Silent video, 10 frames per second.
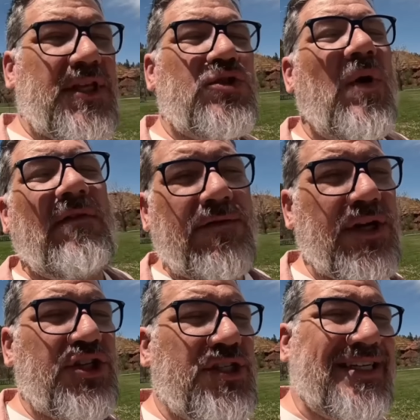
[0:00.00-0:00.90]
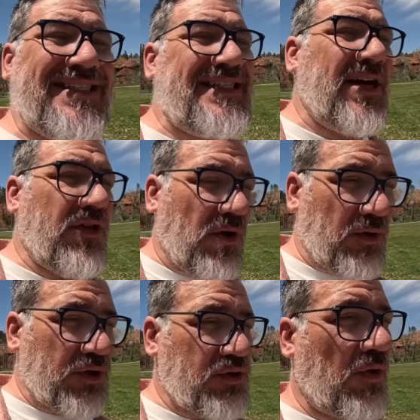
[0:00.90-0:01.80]
the square footage doesn't tell the
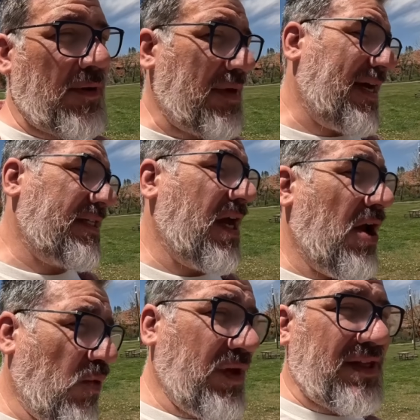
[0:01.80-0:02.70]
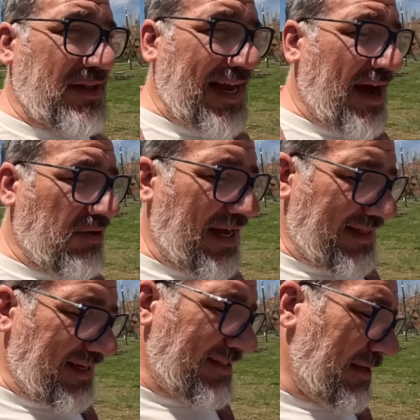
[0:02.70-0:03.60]
whole story, because with a layout
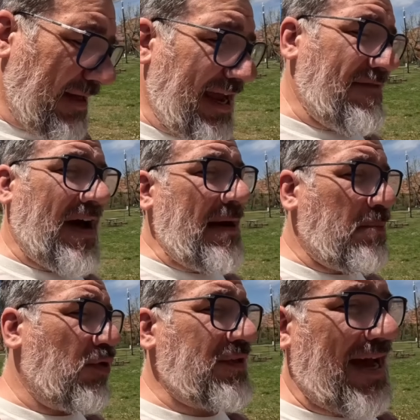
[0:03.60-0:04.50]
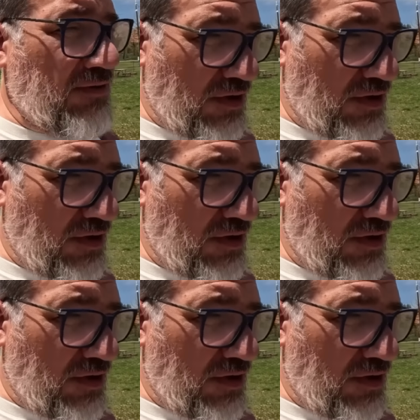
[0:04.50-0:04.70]
like this, if I pulled out